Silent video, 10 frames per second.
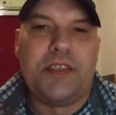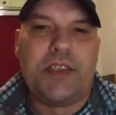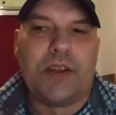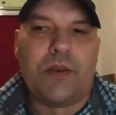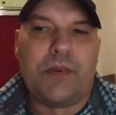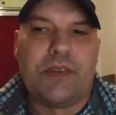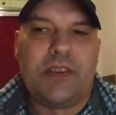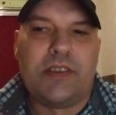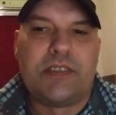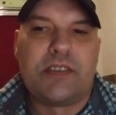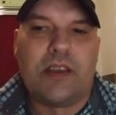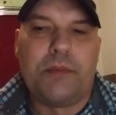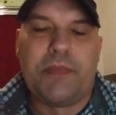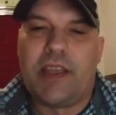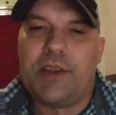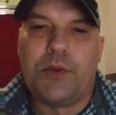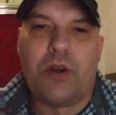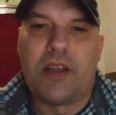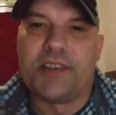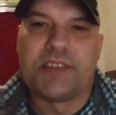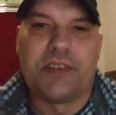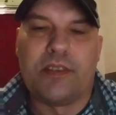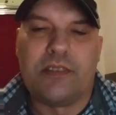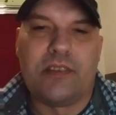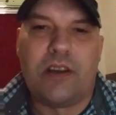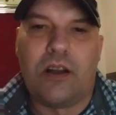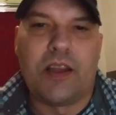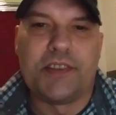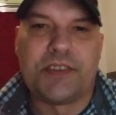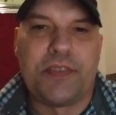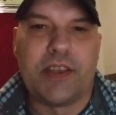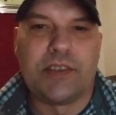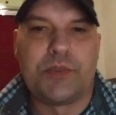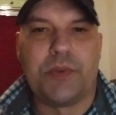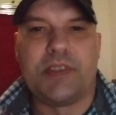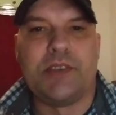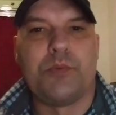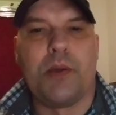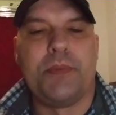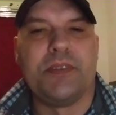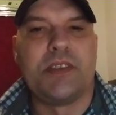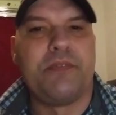you know, it's um, they can do all kinds of all kinds of things with these weapons.